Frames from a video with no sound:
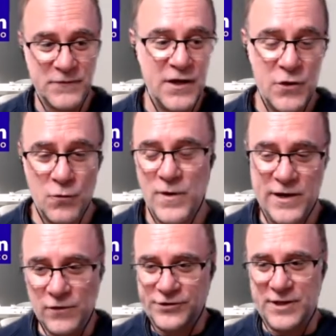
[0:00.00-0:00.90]
we
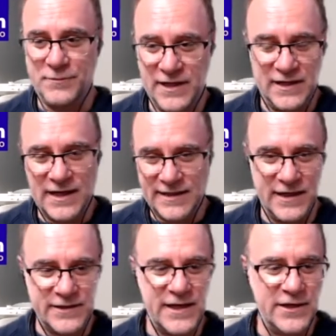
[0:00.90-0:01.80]
all chipped in like, you know,
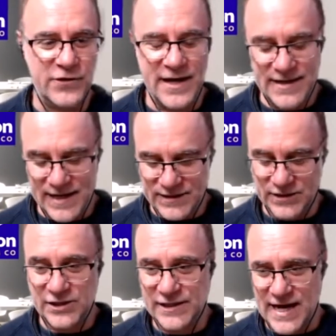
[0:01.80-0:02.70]
10 grand each and
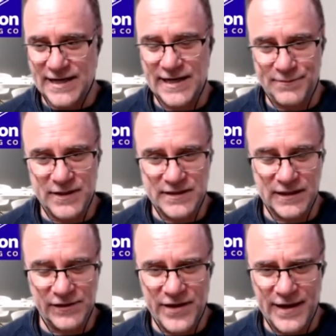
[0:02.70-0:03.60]
started mm -hmm. up mm-hmm, this
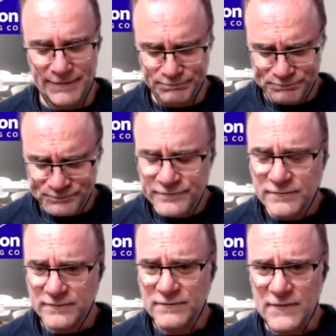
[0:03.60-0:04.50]
little mm-hmm.
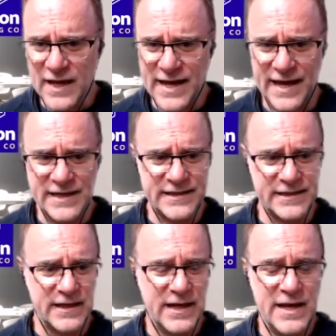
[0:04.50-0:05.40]
thing. And
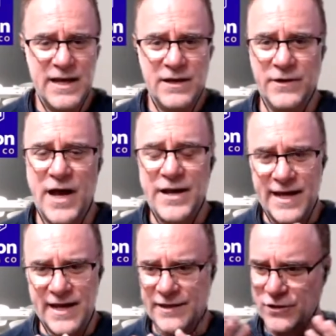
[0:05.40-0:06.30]
okay,
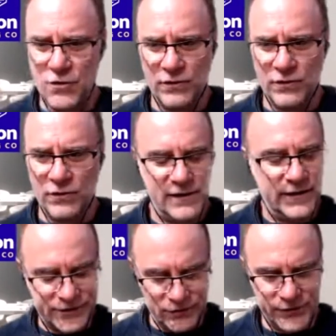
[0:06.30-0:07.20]
it's all
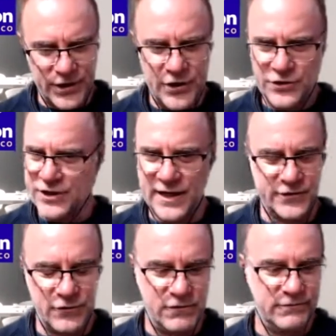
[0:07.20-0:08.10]
legal, it's all
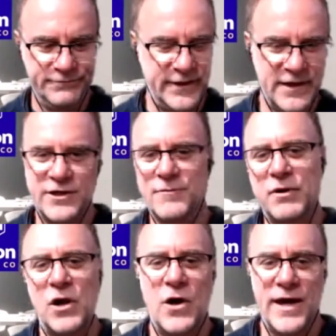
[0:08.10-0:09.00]
kosher, it's all you know
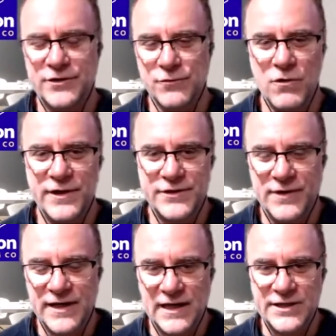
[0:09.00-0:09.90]
compliant to all
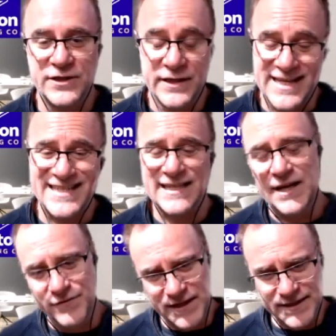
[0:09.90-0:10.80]
this regulation that
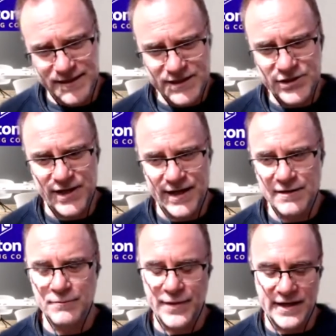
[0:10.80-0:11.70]
doesn't even exist
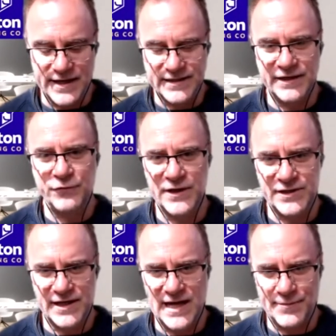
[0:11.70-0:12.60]
yet, but as if we're
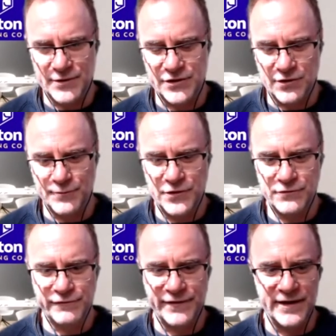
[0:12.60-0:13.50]
setting up a stock
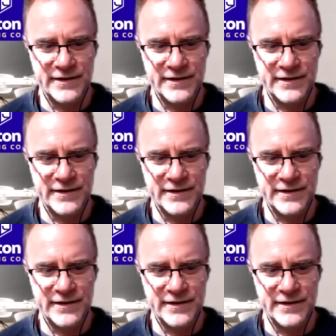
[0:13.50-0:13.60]
mutual fund.